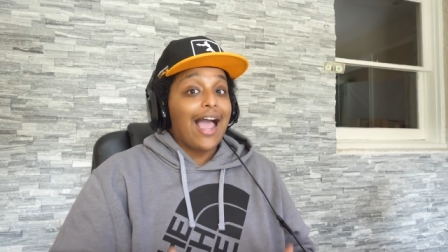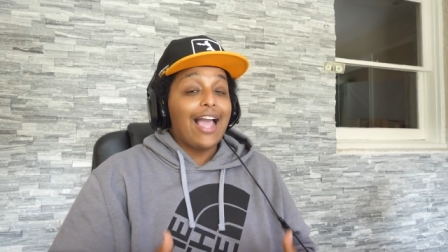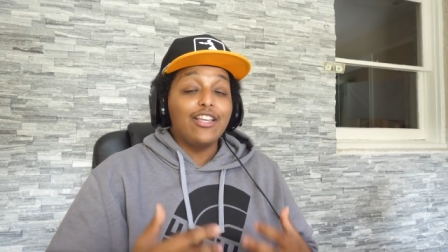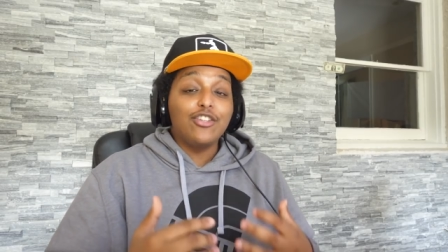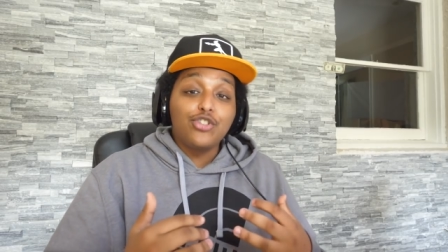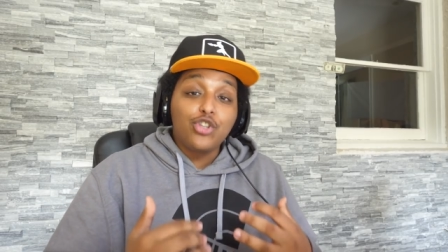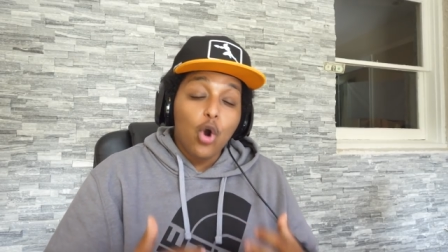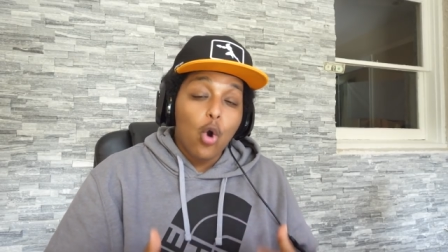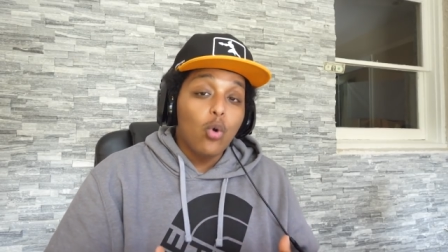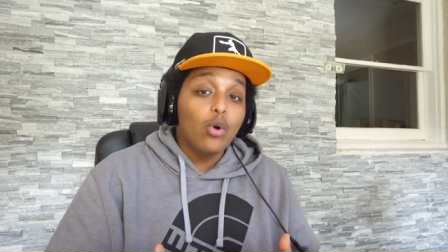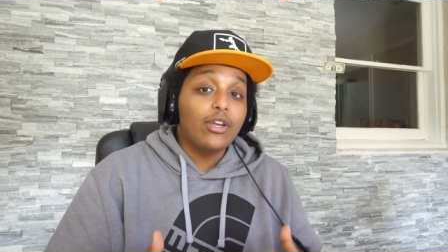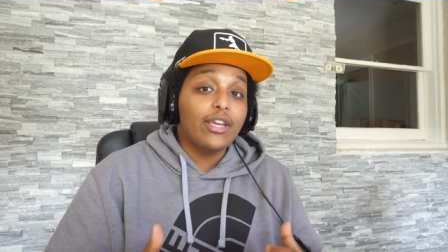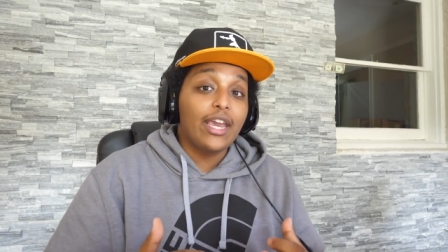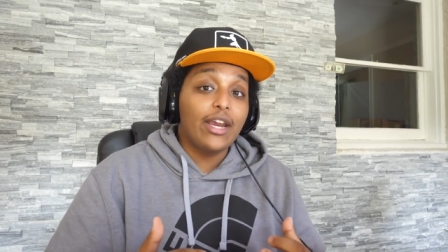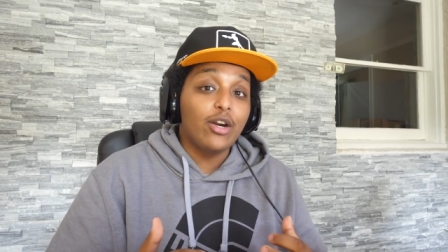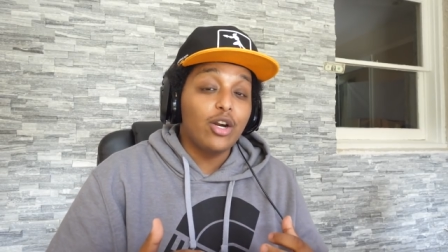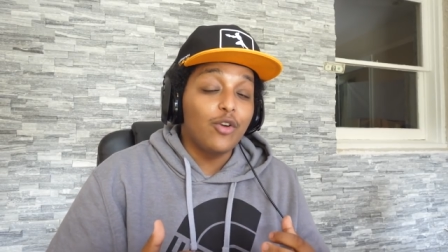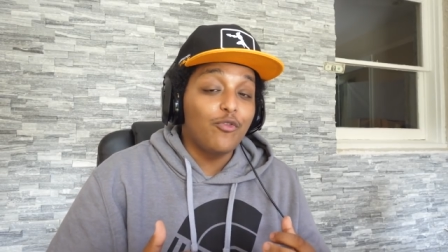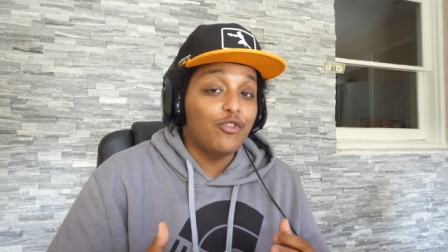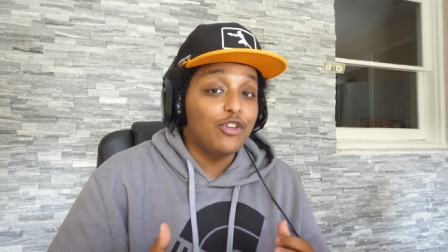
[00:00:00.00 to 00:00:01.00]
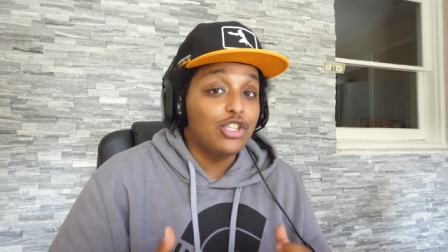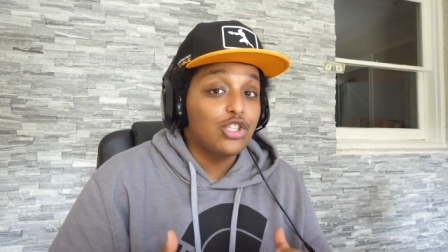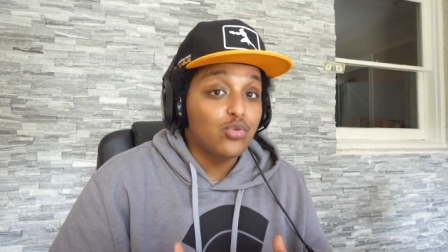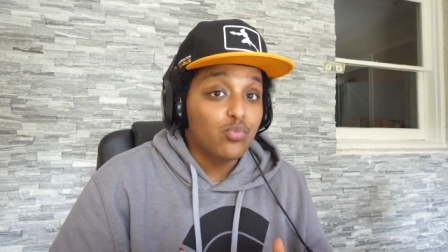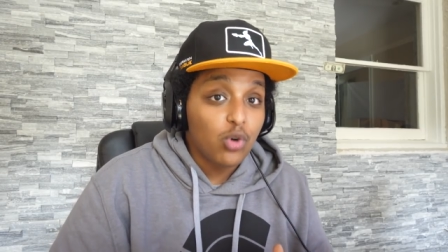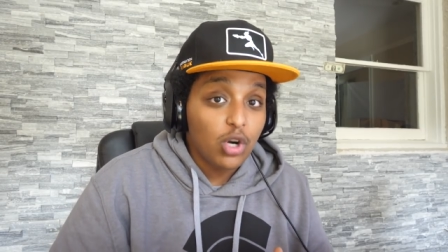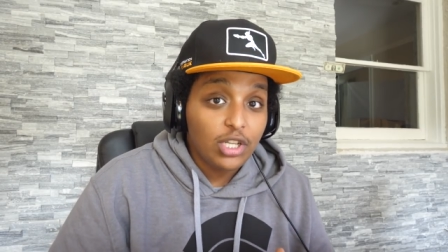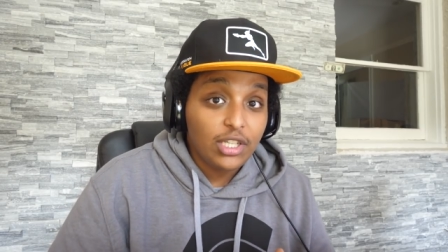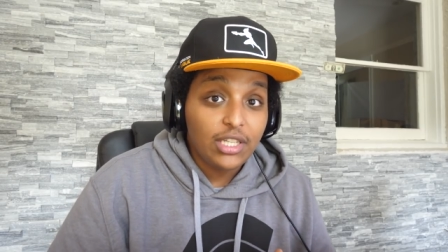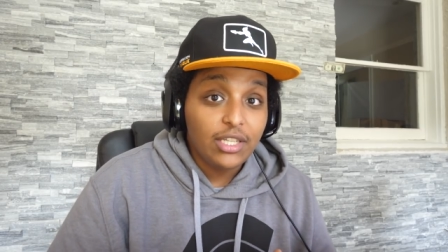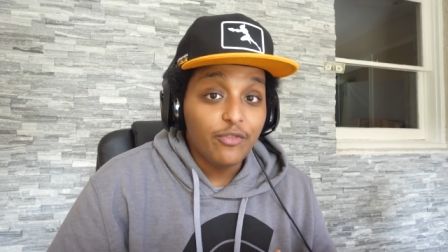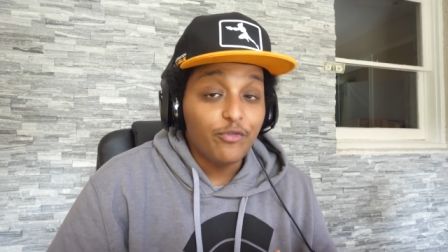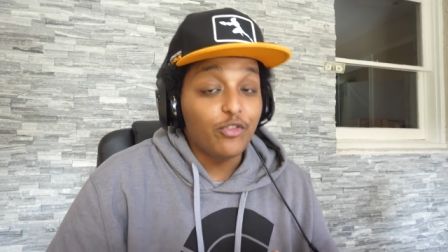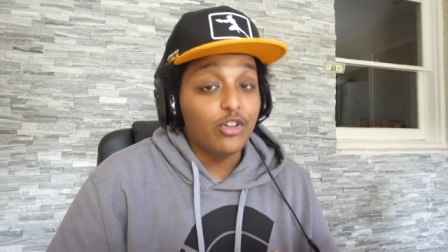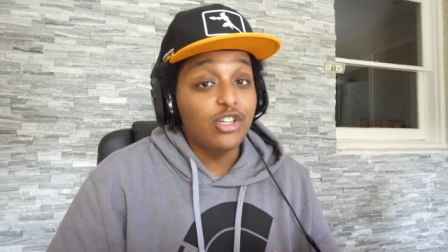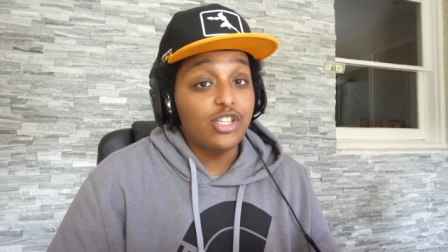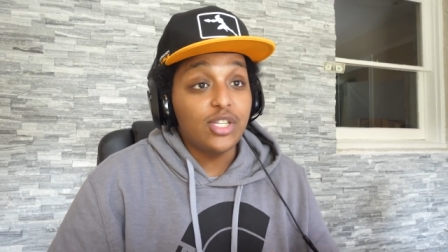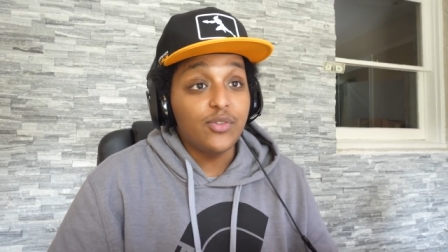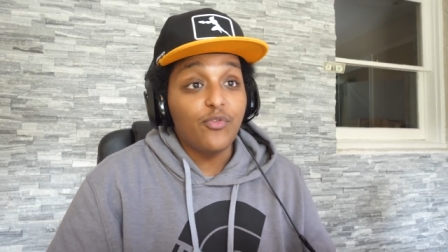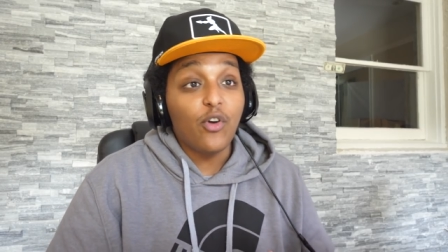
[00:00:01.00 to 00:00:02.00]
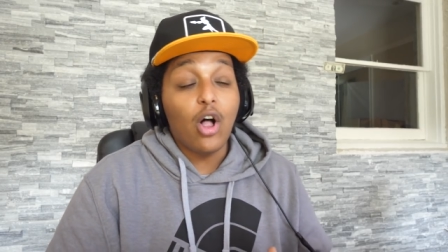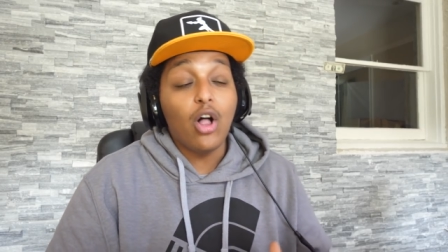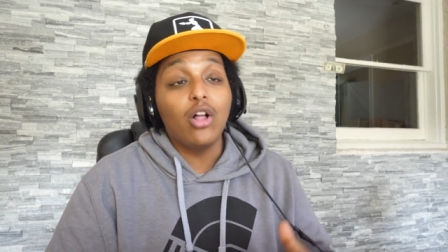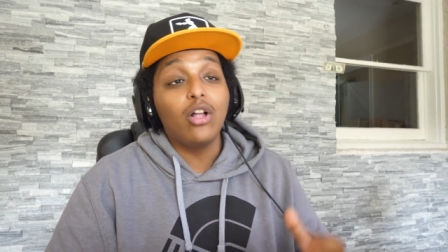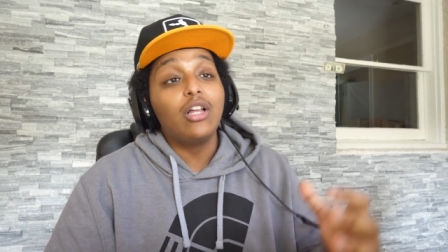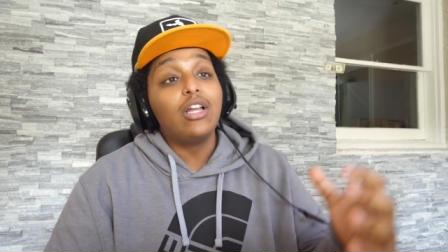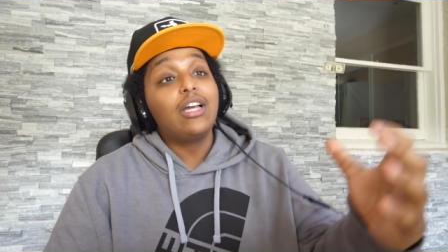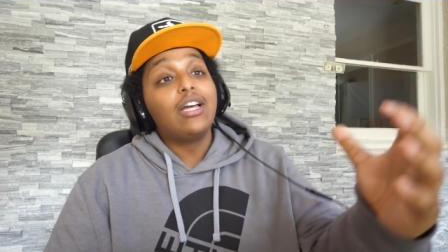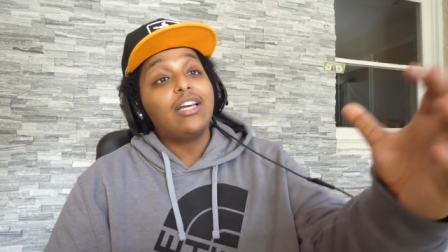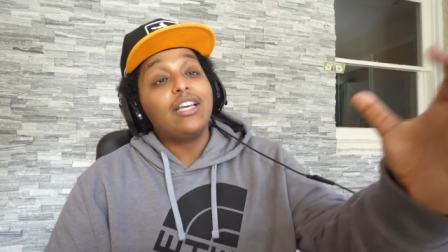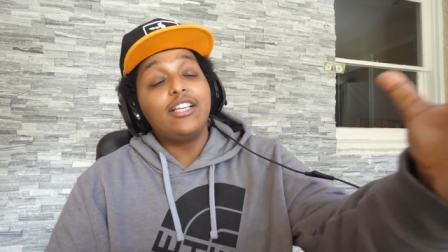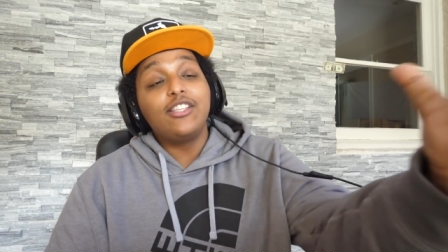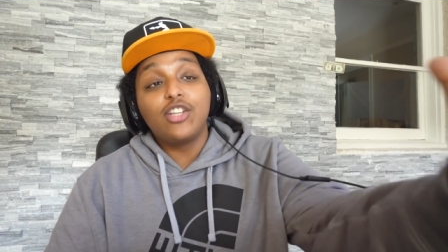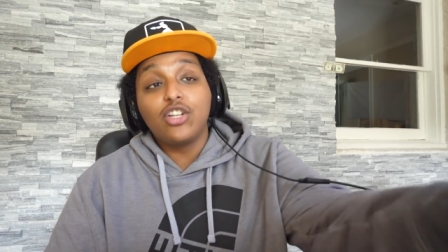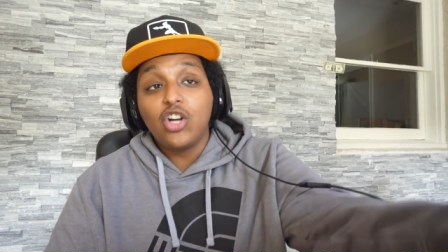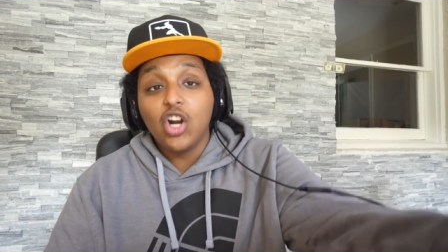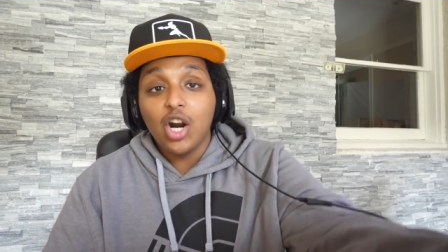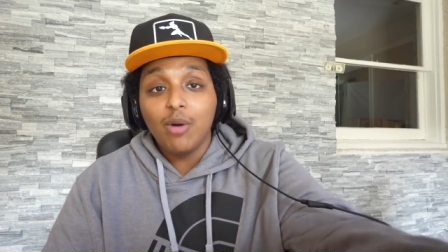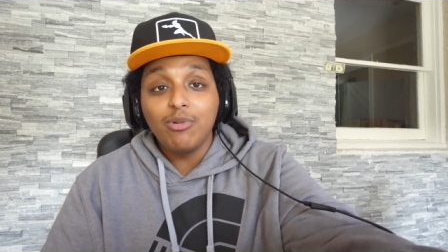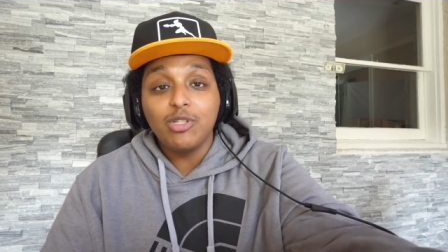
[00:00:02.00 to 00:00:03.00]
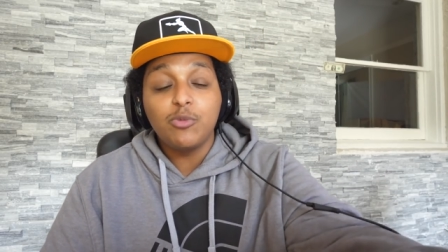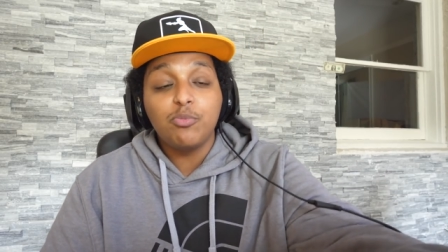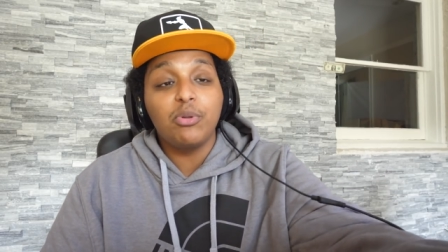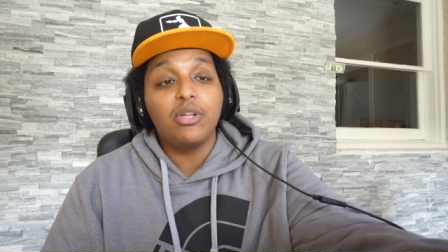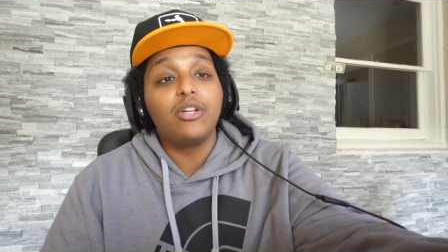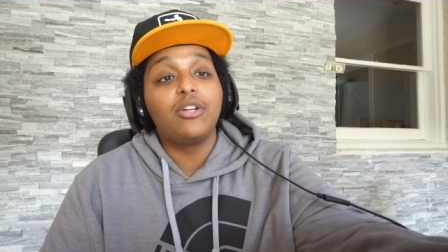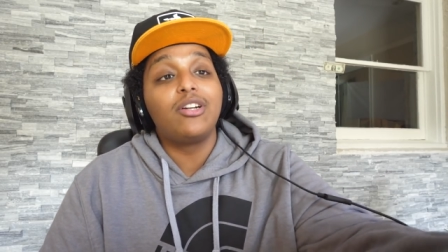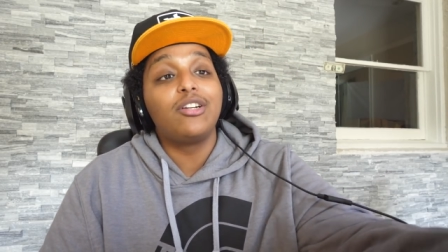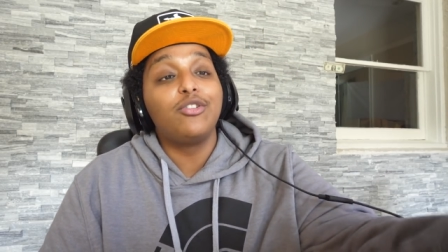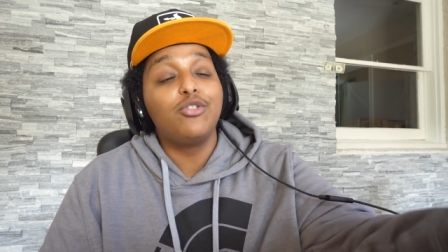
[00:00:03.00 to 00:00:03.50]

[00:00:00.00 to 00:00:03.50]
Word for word: I don't care if it's rookie. First of all, he's a garbage player.